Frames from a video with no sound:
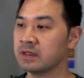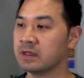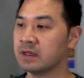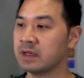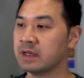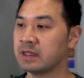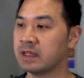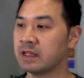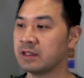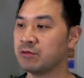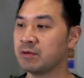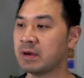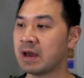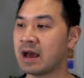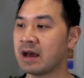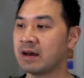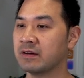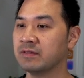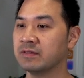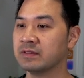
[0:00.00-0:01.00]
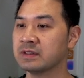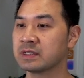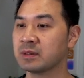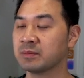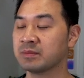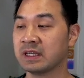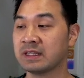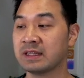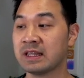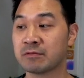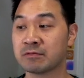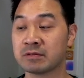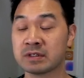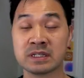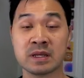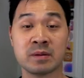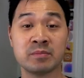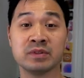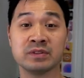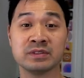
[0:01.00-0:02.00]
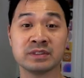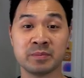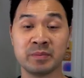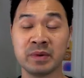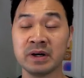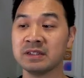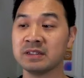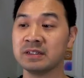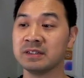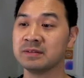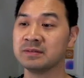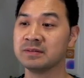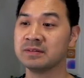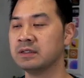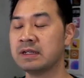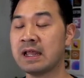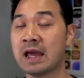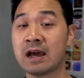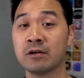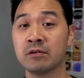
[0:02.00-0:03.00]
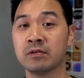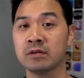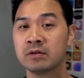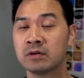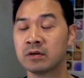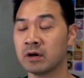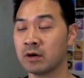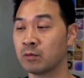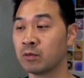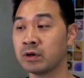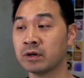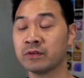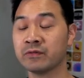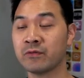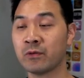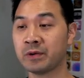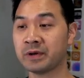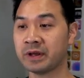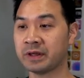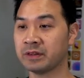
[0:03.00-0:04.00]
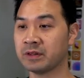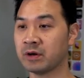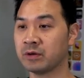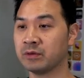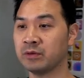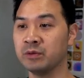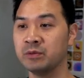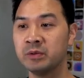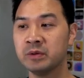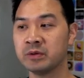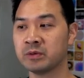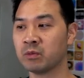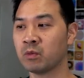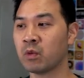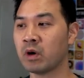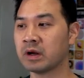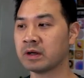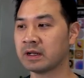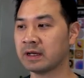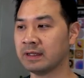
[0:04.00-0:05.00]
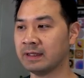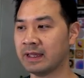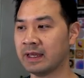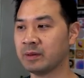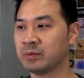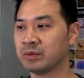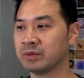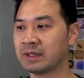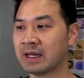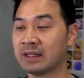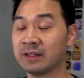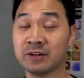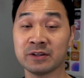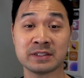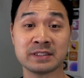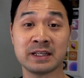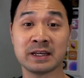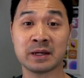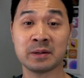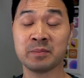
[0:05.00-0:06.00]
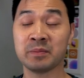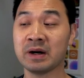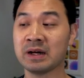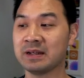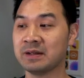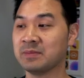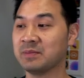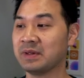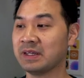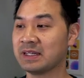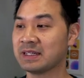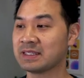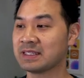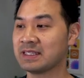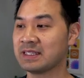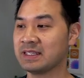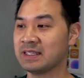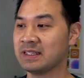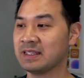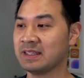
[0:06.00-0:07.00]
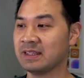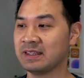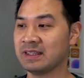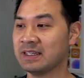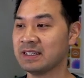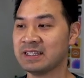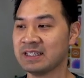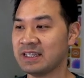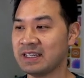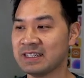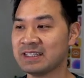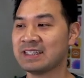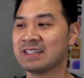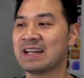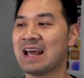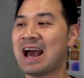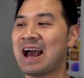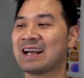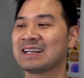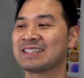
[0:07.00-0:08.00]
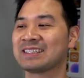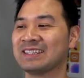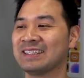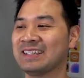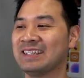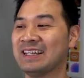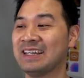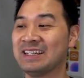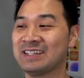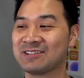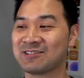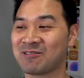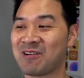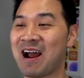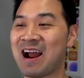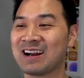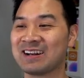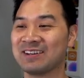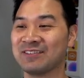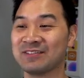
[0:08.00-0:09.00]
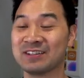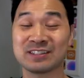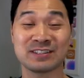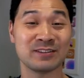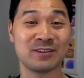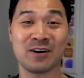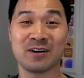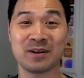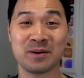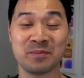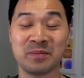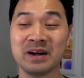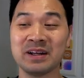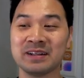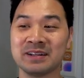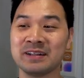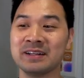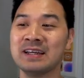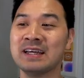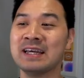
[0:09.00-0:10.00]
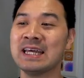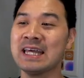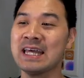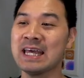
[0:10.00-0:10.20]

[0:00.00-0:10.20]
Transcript: And then you have something that resembles a button. Now, a word of warning though, you wouldn't want a label that looks like a button because this isn't actually interactive. It's not a button.